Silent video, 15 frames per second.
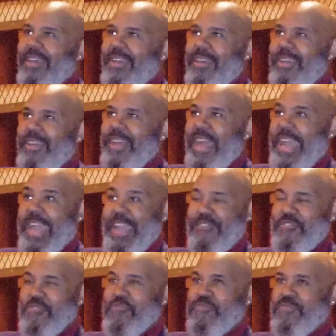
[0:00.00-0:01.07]
Uh, I
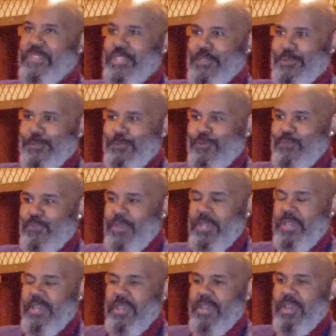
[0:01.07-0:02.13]
have a few.
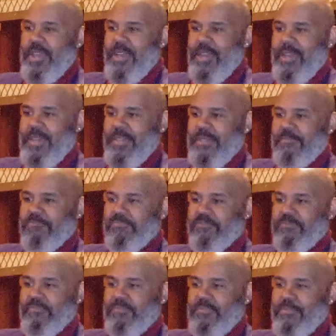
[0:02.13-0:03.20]

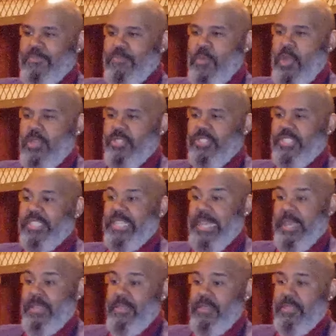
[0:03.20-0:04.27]
Um, March
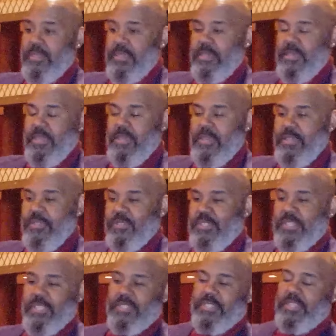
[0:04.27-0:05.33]
10th.
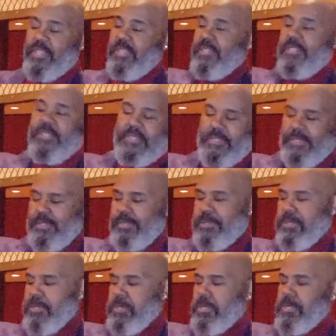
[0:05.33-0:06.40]
Let's see, today is.
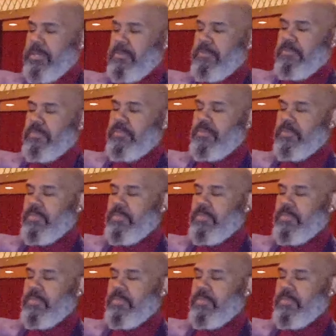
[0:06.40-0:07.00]
Tomorrow's the